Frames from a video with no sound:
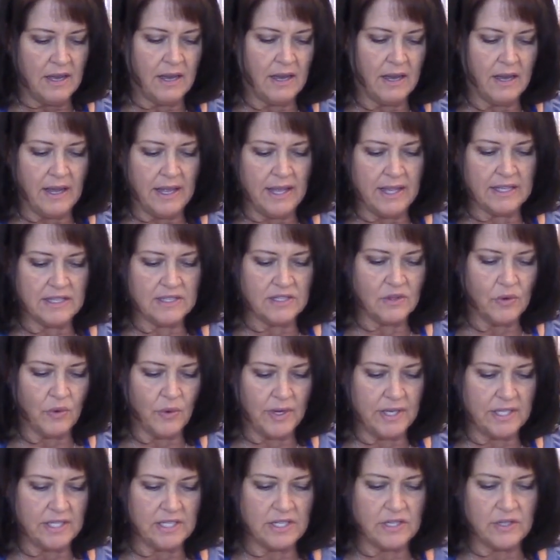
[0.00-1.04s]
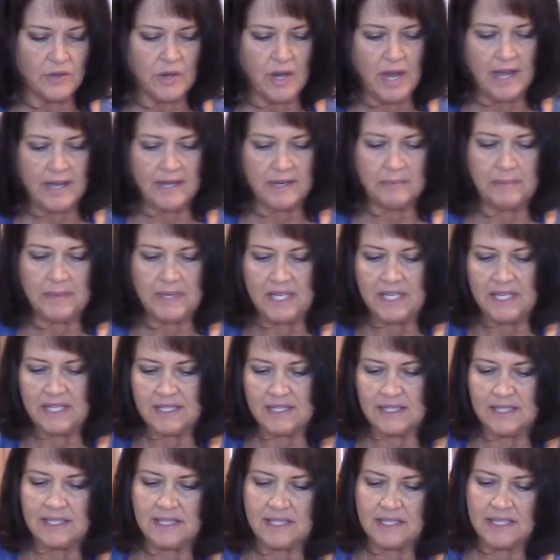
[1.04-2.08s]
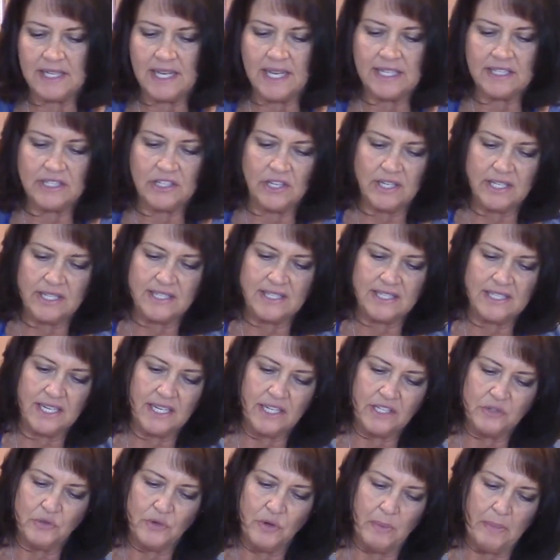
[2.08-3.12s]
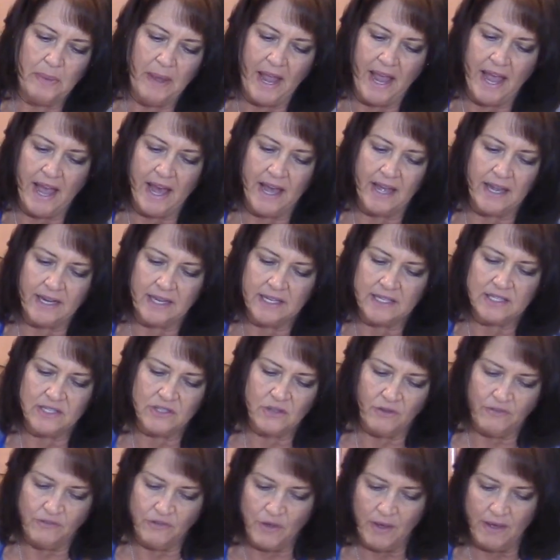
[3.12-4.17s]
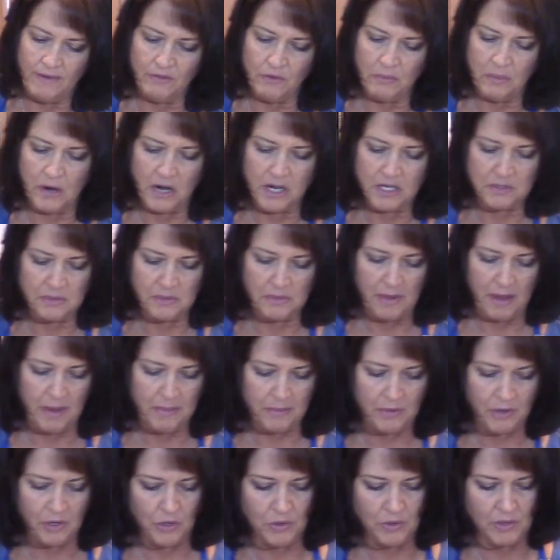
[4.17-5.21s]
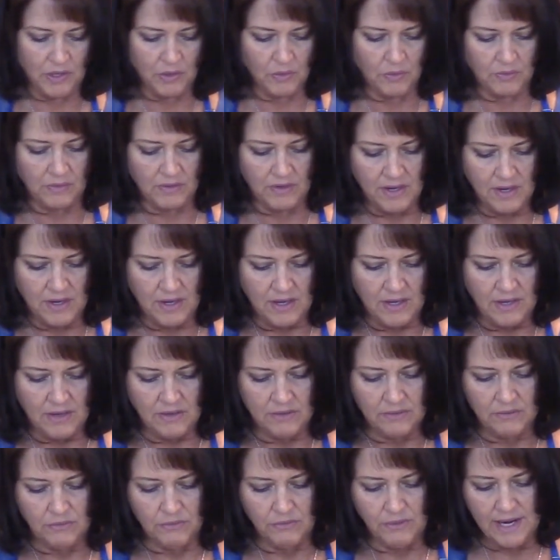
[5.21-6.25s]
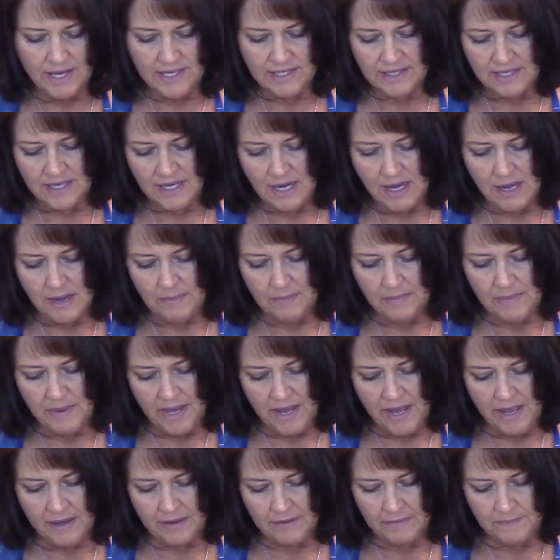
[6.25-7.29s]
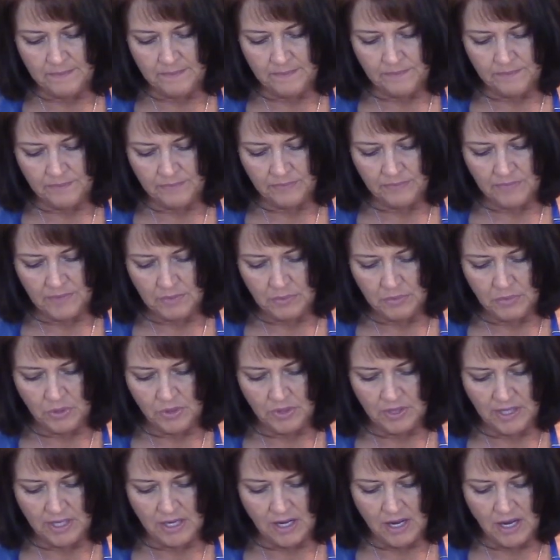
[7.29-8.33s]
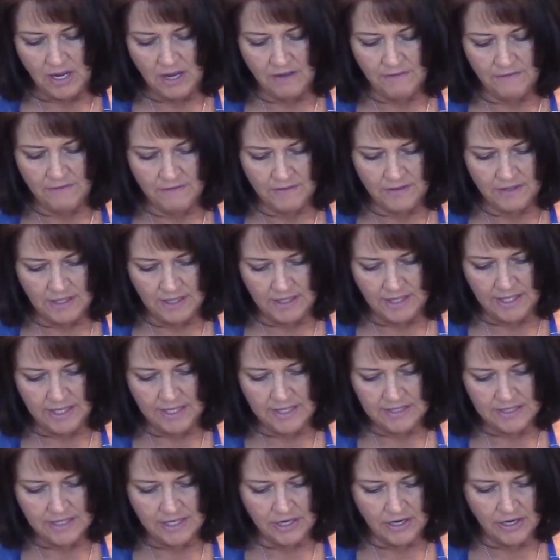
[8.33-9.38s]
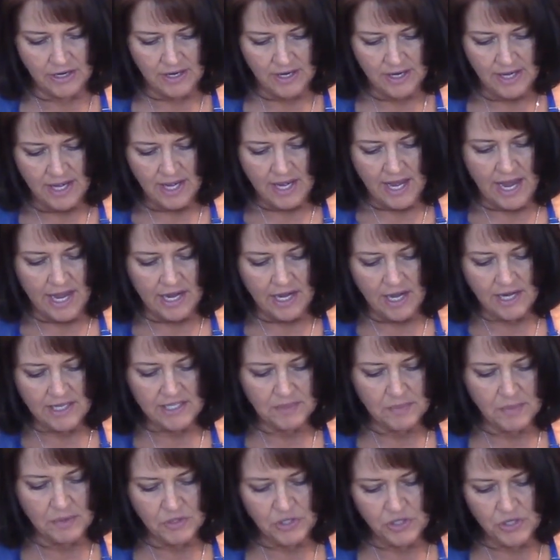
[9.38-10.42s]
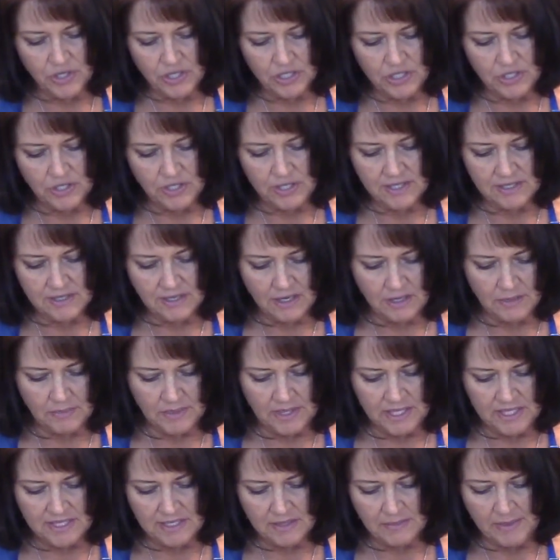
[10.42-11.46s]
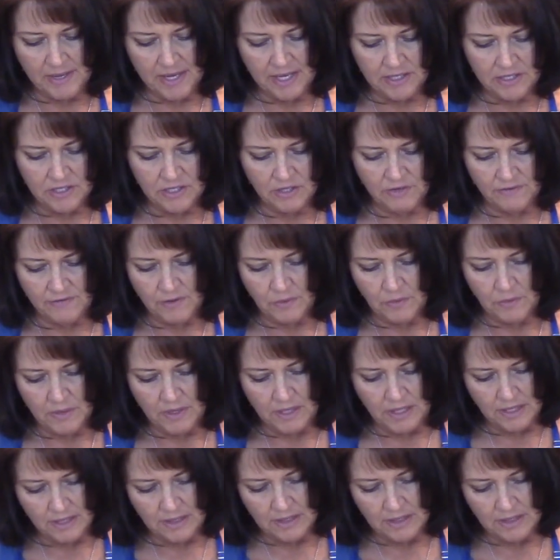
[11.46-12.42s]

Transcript: it's going to kind of it's going to stick to a pan, and so if you have the parchment paper, you can raise it up and pull it off a little easier. And I suppose you could do this on a pizza pan too if you wanted.